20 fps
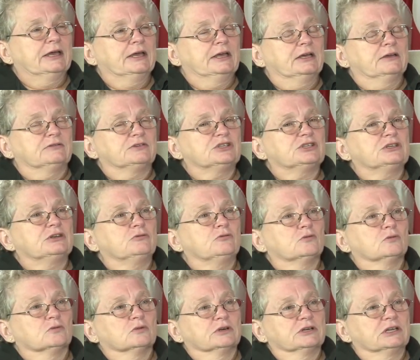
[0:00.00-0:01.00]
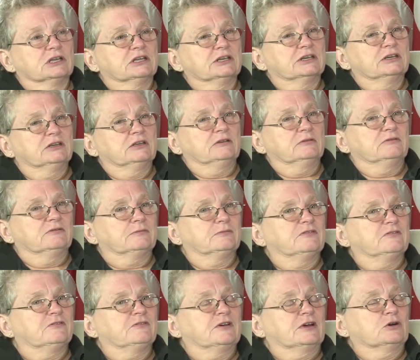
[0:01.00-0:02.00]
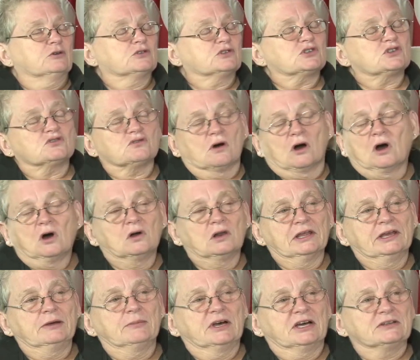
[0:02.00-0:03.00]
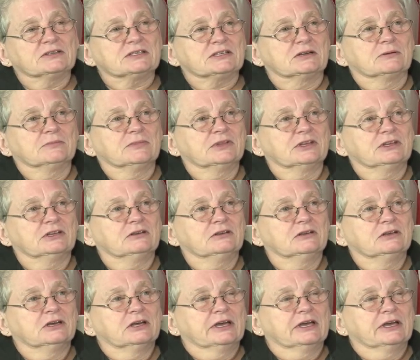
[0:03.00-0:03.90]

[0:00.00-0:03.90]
If she really felt strongly about something,